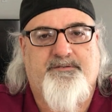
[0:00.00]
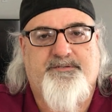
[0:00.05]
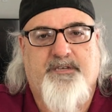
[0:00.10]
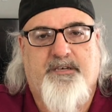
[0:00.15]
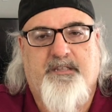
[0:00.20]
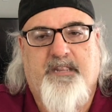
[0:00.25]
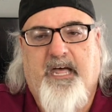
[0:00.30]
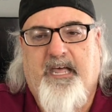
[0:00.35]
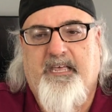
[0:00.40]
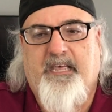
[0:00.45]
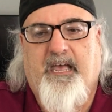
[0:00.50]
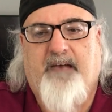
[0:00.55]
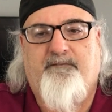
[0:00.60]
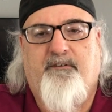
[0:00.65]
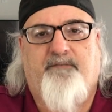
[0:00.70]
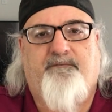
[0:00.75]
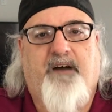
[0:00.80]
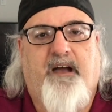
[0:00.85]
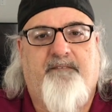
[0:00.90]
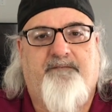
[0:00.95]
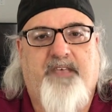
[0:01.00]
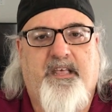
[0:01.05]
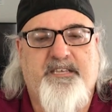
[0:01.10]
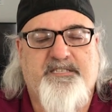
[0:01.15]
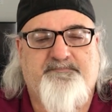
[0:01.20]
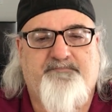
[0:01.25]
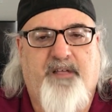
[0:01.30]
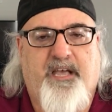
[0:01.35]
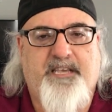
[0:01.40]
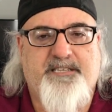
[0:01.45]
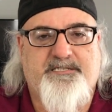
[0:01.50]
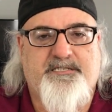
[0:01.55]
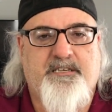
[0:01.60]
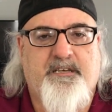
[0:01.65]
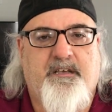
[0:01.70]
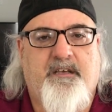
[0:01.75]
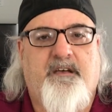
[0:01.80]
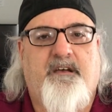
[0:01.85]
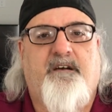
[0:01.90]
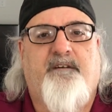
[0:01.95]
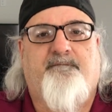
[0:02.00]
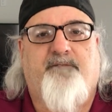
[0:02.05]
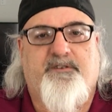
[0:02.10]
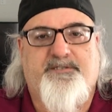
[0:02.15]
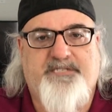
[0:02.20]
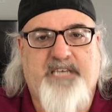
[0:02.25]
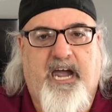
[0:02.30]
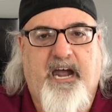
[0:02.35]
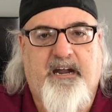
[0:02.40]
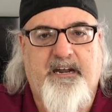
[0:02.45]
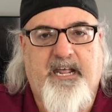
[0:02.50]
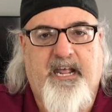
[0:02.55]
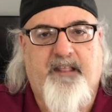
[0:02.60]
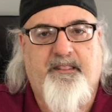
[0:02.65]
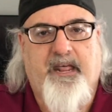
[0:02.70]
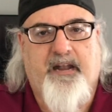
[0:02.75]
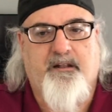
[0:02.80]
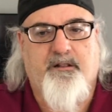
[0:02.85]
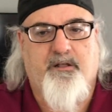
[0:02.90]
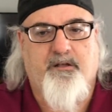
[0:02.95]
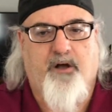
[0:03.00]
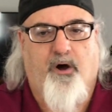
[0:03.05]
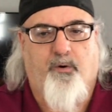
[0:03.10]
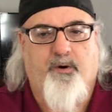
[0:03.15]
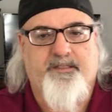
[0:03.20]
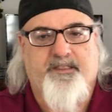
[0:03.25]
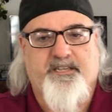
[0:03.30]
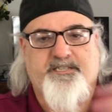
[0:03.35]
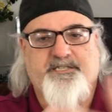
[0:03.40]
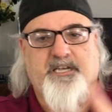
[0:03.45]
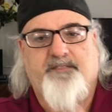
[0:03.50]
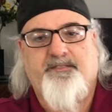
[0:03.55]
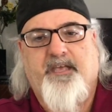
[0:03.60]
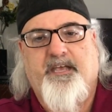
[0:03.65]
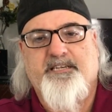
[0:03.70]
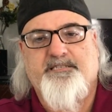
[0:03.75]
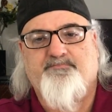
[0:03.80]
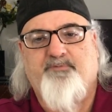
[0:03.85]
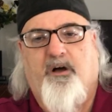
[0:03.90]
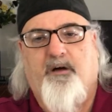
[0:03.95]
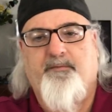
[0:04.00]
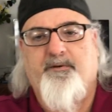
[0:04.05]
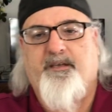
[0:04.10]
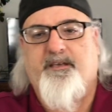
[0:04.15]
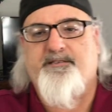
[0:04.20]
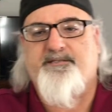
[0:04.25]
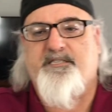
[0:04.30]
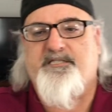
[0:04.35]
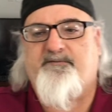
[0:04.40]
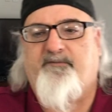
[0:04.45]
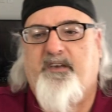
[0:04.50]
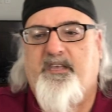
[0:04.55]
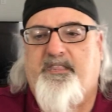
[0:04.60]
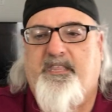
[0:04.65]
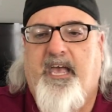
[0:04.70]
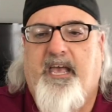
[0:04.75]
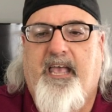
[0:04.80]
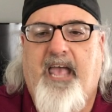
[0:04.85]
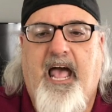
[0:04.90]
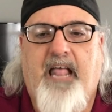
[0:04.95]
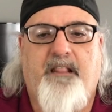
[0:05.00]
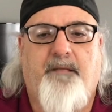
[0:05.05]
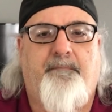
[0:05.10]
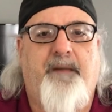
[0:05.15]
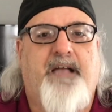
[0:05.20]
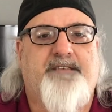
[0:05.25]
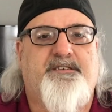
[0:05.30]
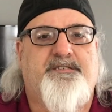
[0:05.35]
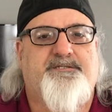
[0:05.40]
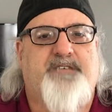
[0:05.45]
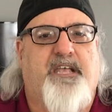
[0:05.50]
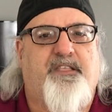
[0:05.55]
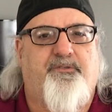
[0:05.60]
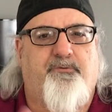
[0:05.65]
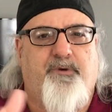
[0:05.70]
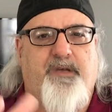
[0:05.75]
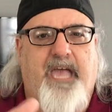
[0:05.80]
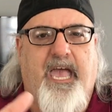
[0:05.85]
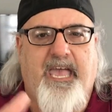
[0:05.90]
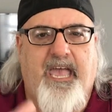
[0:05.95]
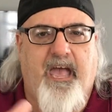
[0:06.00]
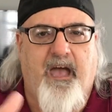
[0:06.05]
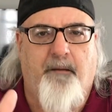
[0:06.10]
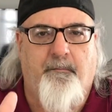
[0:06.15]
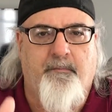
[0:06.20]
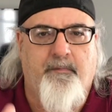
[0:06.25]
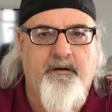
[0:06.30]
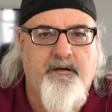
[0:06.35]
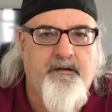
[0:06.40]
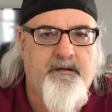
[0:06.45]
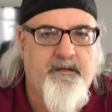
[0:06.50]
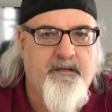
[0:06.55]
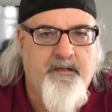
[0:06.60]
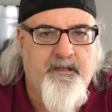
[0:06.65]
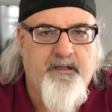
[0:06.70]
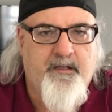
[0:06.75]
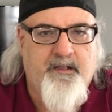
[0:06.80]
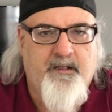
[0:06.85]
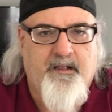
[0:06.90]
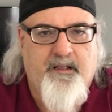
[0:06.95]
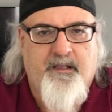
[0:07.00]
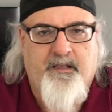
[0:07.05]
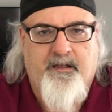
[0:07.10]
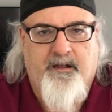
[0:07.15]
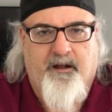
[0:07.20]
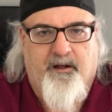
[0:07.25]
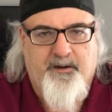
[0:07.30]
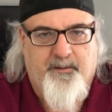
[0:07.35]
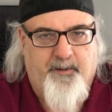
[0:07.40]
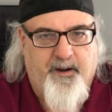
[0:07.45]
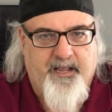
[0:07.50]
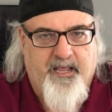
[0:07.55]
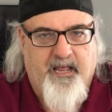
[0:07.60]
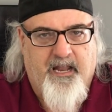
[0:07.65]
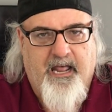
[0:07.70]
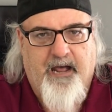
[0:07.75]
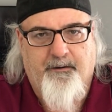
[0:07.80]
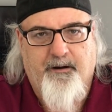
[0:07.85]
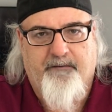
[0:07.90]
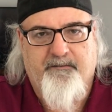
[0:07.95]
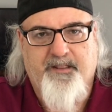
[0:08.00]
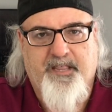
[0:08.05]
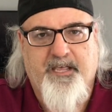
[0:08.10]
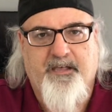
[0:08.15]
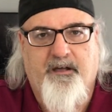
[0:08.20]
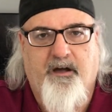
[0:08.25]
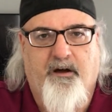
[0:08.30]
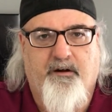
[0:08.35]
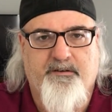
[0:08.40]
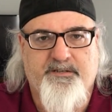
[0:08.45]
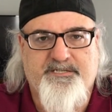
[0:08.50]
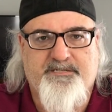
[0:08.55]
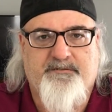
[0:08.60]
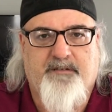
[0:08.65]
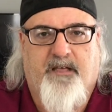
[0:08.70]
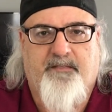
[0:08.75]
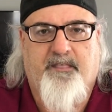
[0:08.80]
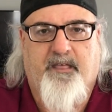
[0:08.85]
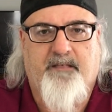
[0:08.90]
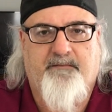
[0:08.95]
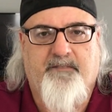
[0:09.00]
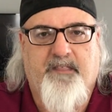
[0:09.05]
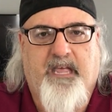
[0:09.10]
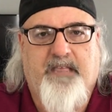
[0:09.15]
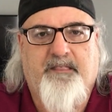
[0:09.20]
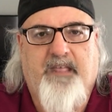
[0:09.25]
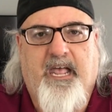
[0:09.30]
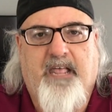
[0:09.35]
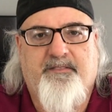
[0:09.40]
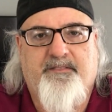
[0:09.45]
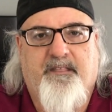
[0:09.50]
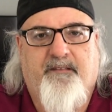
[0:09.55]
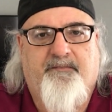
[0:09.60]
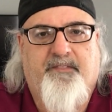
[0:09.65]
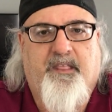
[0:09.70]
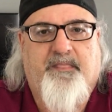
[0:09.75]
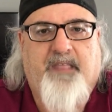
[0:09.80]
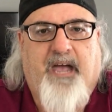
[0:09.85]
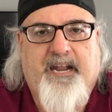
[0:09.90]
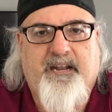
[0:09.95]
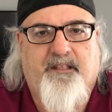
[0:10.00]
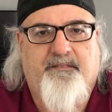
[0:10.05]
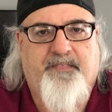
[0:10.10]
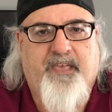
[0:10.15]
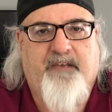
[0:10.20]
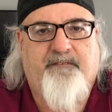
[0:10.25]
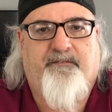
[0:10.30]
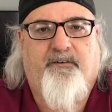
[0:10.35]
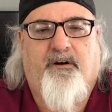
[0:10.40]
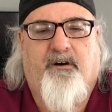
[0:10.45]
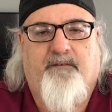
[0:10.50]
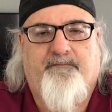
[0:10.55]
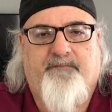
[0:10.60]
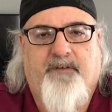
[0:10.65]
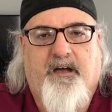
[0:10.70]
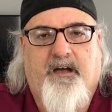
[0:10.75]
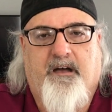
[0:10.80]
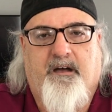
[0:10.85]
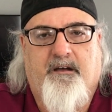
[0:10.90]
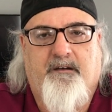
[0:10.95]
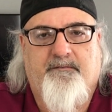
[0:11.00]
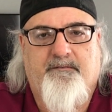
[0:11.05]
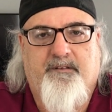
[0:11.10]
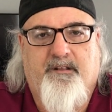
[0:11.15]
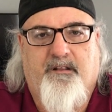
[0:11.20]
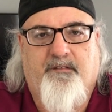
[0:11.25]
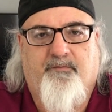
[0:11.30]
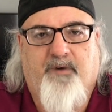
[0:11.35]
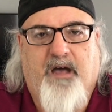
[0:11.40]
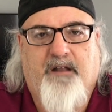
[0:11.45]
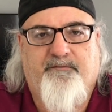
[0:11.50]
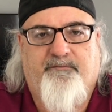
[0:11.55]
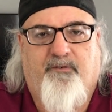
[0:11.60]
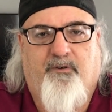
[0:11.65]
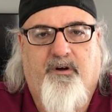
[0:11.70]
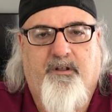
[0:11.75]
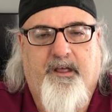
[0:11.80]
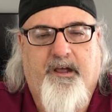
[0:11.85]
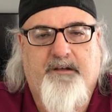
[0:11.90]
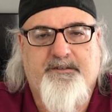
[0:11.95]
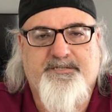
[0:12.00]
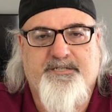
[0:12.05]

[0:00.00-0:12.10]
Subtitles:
So now you have your 5 tennis plays for Saturday, and then we'll go into Sunday as well because the Swiatek Halep match is like 3 a.m. Depending on how everything goes on the end of the night of day 4 of the round 4 there.